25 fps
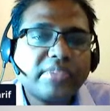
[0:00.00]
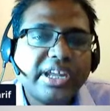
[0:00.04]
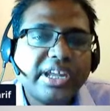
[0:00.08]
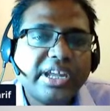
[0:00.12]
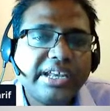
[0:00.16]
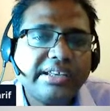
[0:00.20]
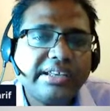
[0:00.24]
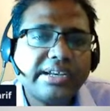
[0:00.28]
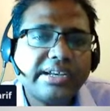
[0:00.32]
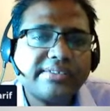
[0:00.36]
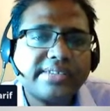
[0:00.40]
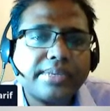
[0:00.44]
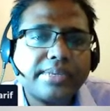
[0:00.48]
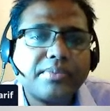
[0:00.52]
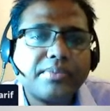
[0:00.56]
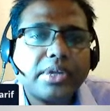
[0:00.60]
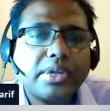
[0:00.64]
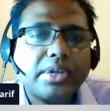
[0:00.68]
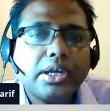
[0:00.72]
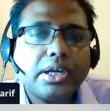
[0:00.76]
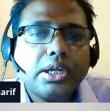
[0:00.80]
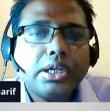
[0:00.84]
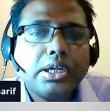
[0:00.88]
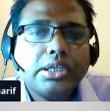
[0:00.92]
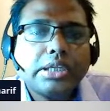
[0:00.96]
Intercept,
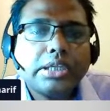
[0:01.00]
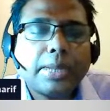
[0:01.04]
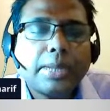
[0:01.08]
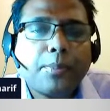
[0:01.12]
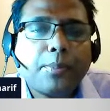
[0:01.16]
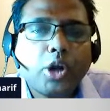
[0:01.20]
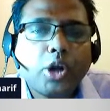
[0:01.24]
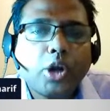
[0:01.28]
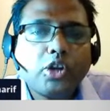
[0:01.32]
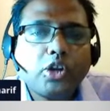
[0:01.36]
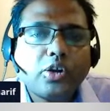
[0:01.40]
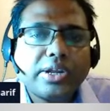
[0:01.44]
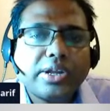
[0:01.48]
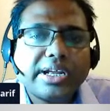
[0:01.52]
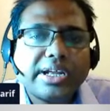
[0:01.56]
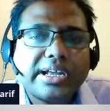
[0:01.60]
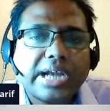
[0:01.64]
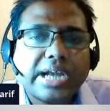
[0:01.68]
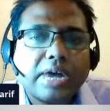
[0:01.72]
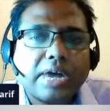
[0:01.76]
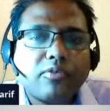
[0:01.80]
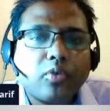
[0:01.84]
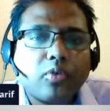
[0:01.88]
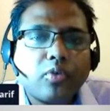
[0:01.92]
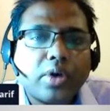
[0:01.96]
the point on a
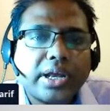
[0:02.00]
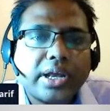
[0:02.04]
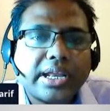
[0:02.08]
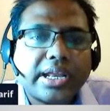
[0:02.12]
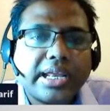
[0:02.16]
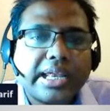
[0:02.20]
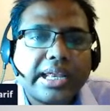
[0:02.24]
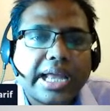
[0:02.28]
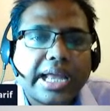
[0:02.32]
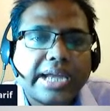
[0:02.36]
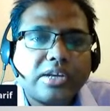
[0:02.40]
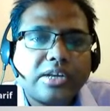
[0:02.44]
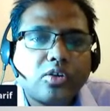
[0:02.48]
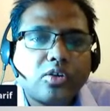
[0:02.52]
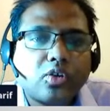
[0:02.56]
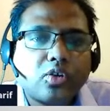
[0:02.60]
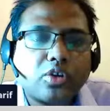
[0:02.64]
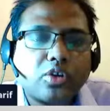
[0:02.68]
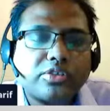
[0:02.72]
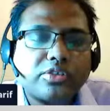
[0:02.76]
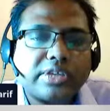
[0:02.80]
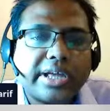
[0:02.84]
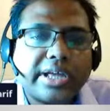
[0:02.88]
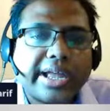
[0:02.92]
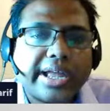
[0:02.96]
graph where a line
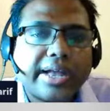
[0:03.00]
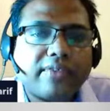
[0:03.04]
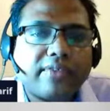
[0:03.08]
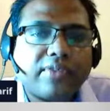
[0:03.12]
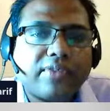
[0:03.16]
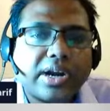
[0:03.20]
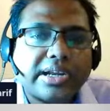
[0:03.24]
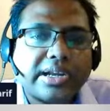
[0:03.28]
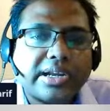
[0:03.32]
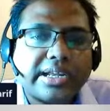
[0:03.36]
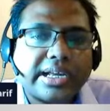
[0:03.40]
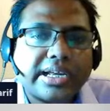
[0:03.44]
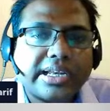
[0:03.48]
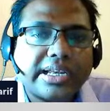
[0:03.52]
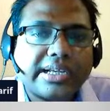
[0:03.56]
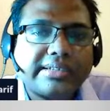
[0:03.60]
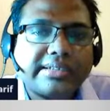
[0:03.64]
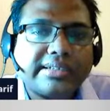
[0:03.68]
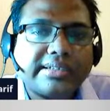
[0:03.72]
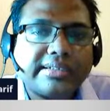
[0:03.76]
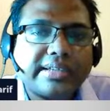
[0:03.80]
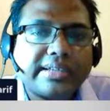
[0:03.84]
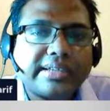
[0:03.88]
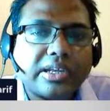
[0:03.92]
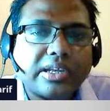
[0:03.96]
cross the vertical
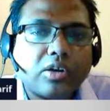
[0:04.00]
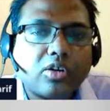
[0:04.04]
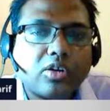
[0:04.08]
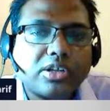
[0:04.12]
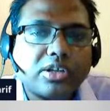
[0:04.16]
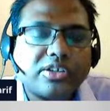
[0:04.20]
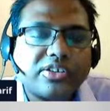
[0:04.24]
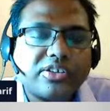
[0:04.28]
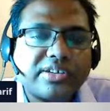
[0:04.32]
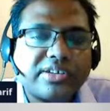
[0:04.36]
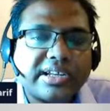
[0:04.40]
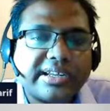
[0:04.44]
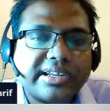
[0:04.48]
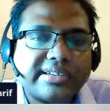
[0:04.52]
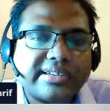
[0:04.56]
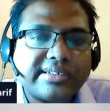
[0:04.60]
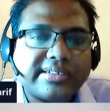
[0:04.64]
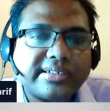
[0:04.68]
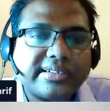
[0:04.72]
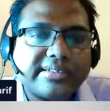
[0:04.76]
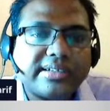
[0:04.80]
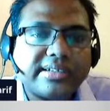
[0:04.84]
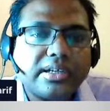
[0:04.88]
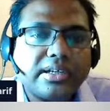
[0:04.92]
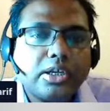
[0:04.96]
axis and horizontal
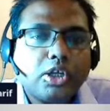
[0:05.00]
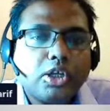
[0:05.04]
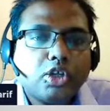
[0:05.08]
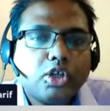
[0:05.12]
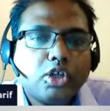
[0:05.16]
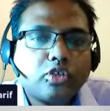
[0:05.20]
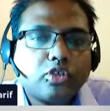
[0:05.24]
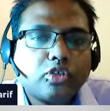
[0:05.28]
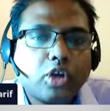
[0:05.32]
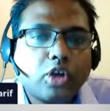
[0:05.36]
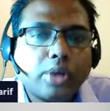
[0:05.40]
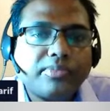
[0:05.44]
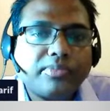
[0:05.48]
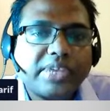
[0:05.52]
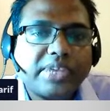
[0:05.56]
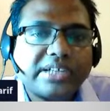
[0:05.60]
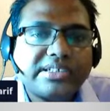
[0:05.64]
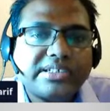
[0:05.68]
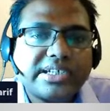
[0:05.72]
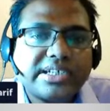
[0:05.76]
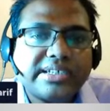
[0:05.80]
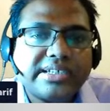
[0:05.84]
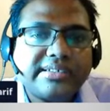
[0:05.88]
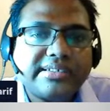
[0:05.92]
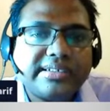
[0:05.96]
axis. Slope, the
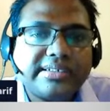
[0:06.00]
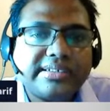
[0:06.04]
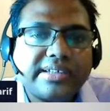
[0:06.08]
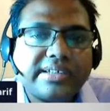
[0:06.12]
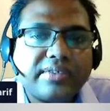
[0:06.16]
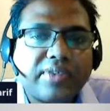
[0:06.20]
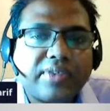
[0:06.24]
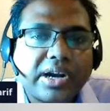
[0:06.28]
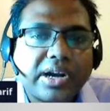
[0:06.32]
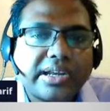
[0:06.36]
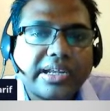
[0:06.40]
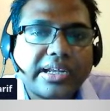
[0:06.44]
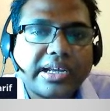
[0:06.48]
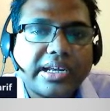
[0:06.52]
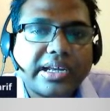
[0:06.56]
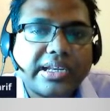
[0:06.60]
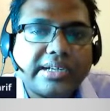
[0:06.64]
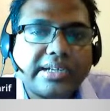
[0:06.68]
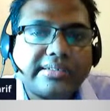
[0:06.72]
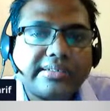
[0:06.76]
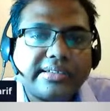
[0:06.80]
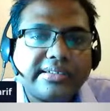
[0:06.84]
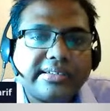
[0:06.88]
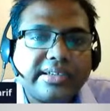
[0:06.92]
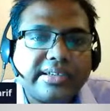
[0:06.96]
change is the vertical
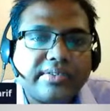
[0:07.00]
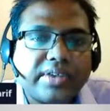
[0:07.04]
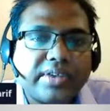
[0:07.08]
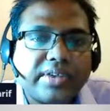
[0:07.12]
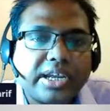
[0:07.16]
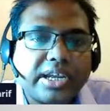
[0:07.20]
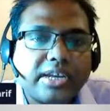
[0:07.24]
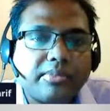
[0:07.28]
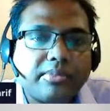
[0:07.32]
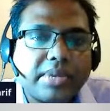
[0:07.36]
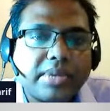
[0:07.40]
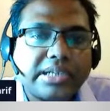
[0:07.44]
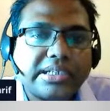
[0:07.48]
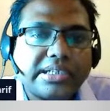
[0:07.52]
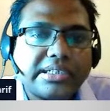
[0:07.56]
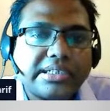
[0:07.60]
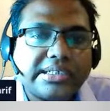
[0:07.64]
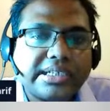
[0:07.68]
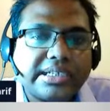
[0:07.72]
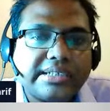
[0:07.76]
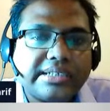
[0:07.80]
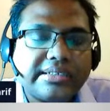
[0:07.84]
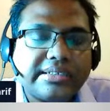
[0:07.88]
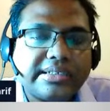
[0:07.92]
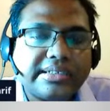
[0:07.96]
axis divided by the
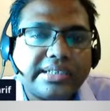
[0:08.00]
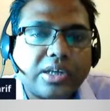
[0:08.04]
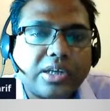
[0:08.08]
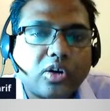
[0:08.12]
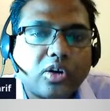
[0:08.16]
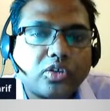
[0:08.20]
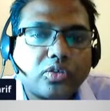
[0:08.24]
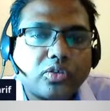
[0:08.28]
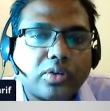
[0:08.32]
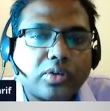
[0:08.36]
change in the